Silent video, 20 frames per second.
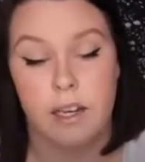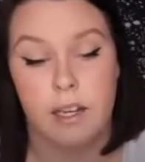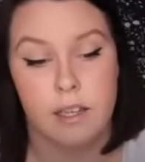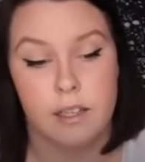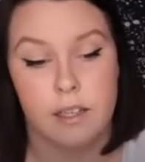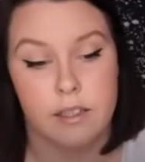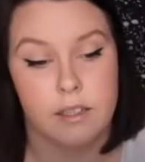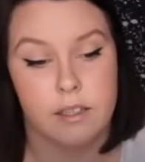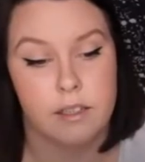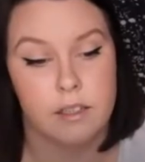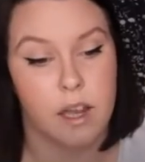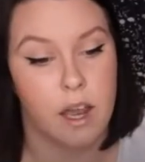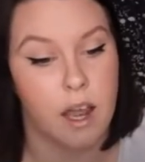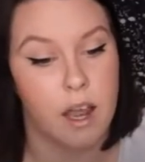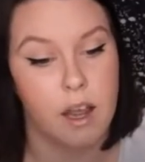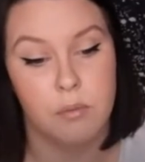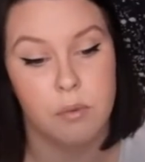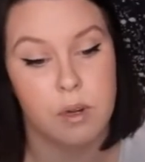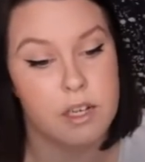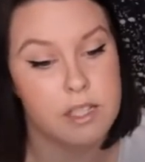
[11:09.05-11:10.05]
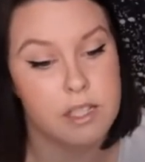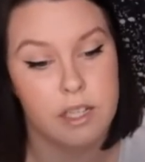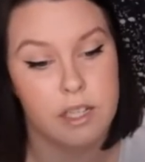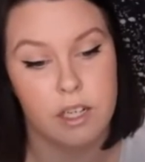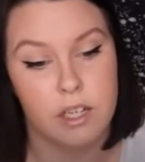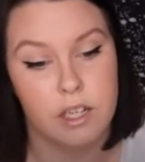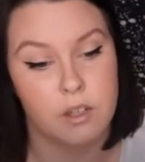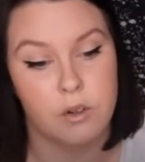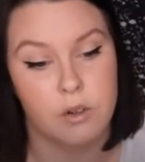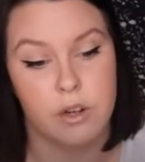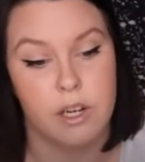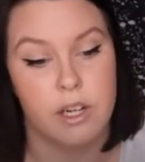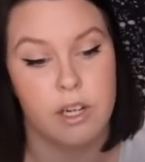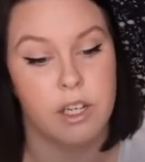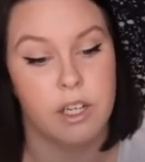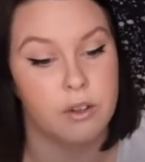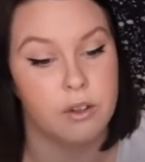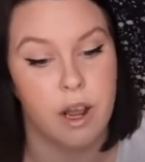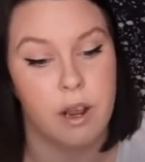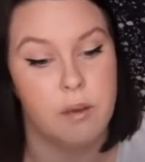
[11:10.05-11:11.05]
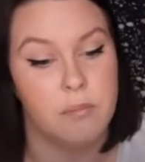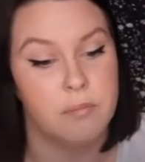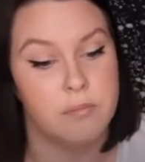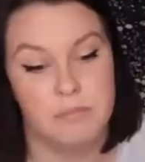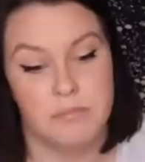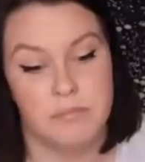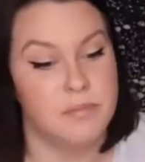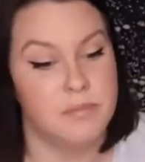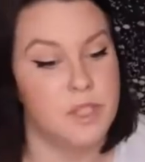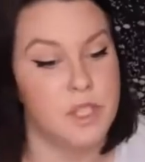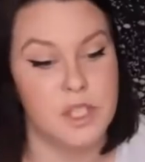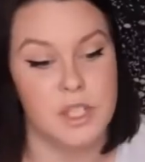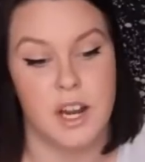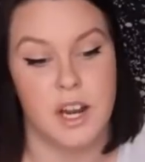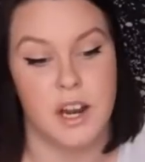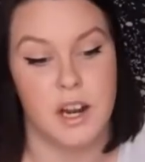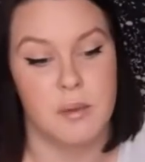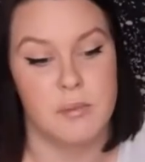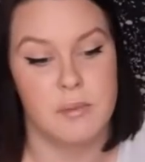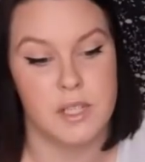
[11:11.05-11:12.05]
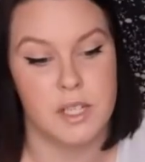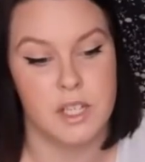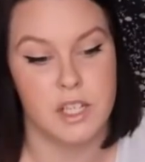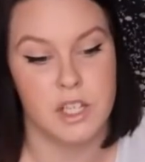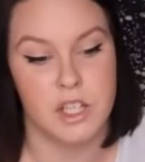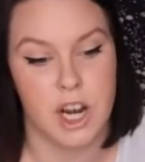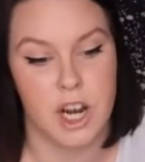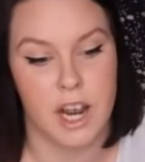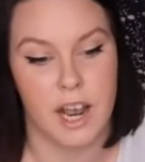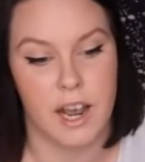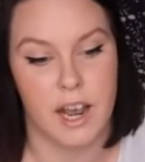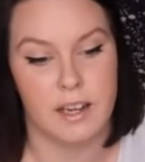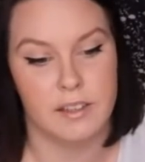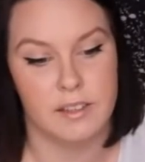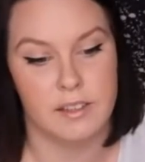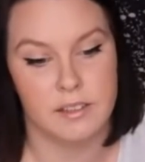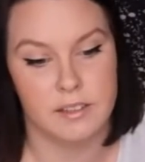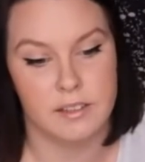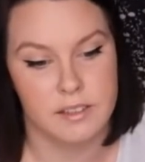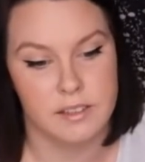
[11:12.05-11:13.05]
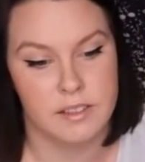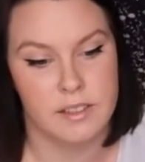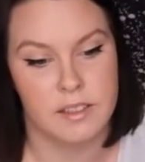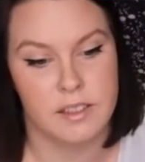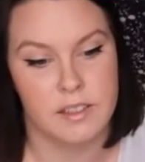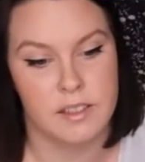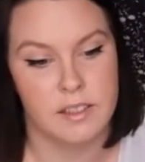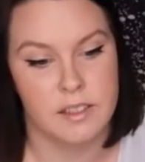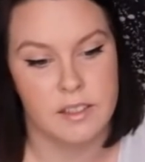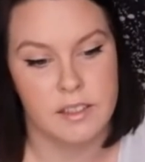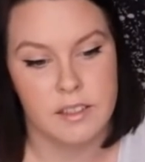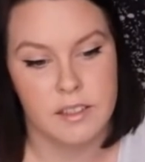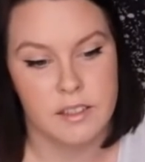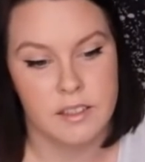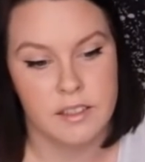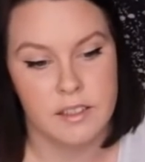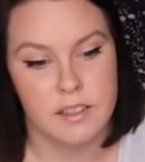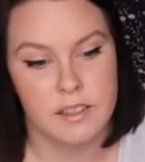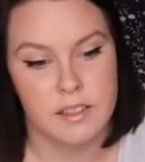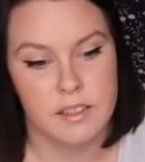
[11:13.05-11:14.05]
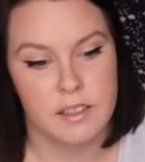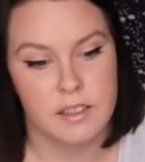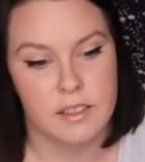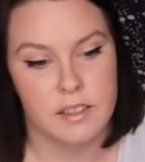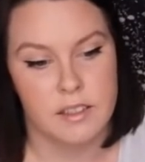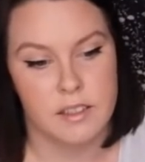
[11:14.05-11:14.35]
Hey, I wasn't ignoring you. I'm just not up to the chat.